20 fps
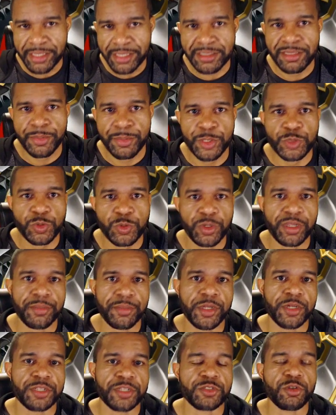in the Summoners War
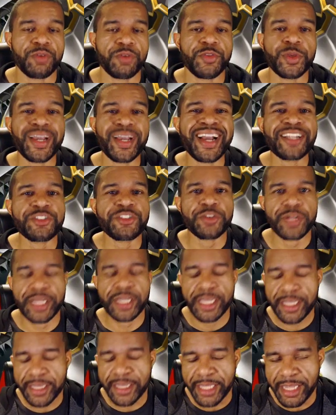community. So if you guys
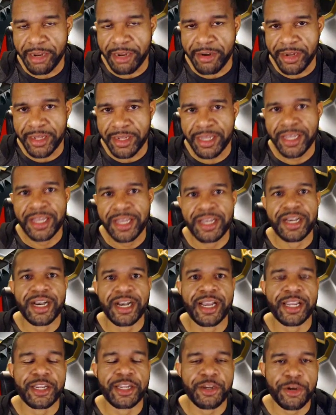are in the area,
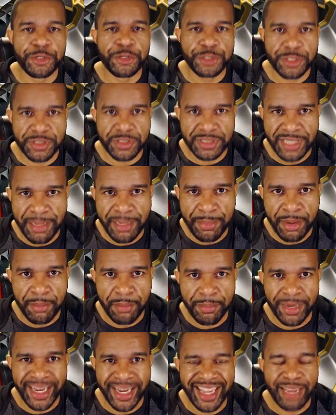I encourage you to
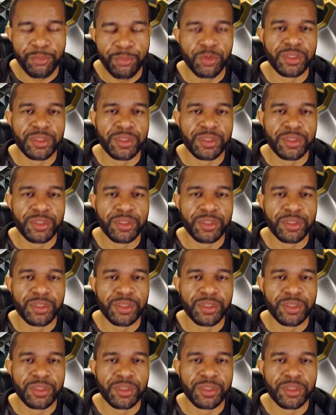stop on by.